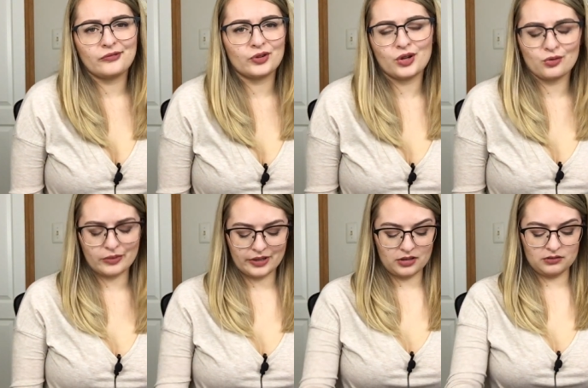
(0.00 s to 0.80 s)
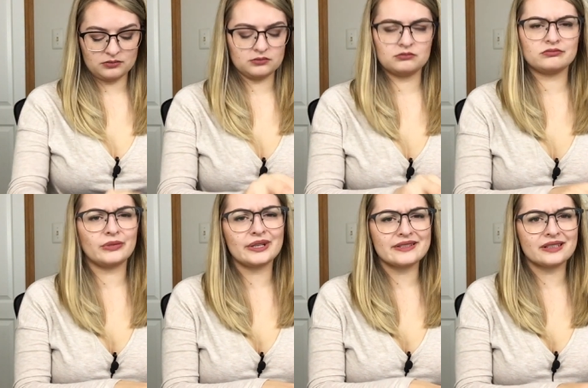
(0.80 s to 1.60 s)
for no real
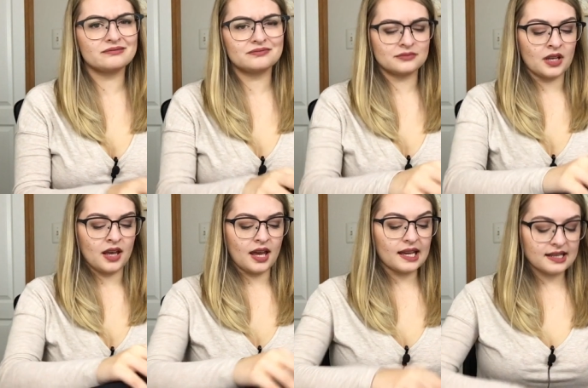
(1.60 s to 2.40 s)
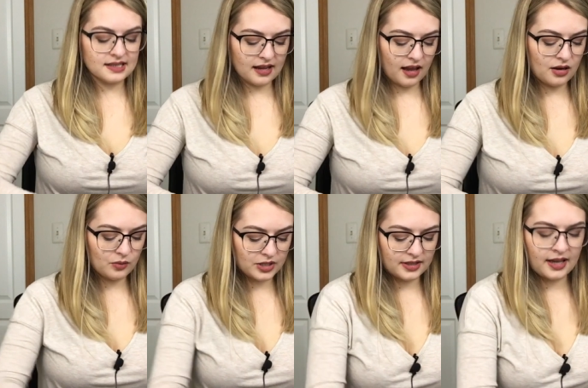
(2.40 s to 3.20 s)
reason. I guess I kind
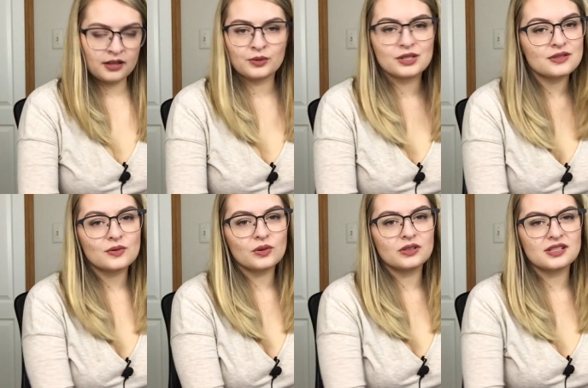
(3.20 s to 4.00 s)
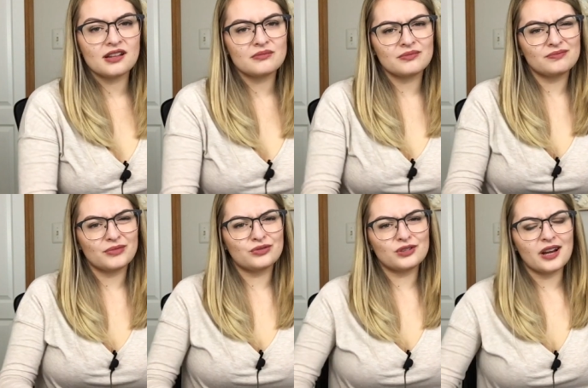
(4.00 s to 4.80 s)
of want the Halloween squirrel done
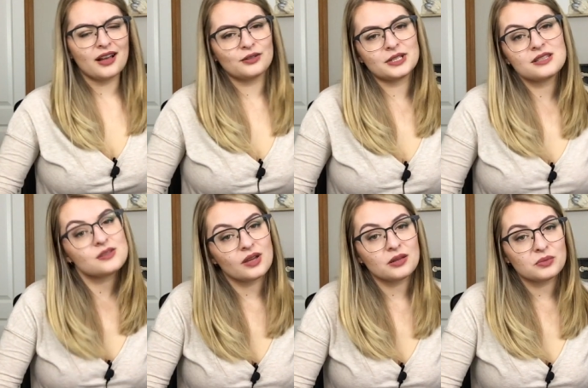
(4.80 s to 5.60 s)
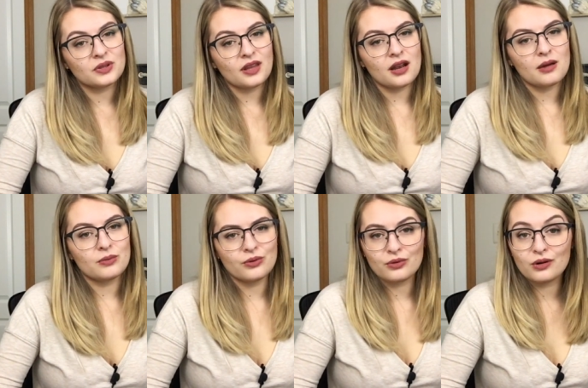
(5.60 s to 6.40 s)
before Halloween so I can put that
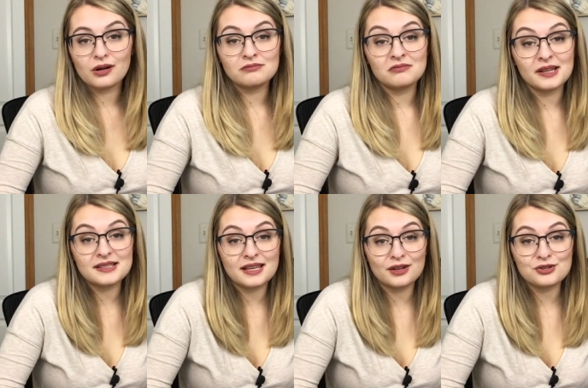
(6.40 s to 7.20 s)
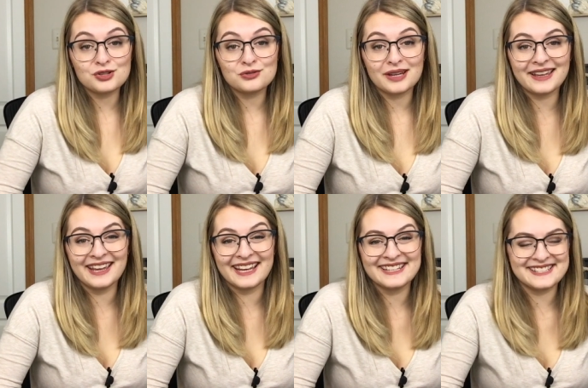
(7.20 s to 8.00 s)
up for a day or two, I
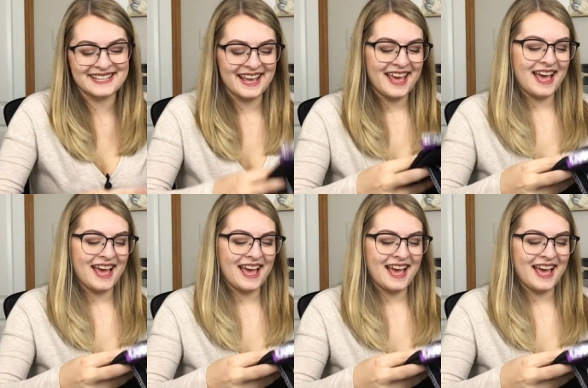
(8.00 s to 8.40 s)
guess.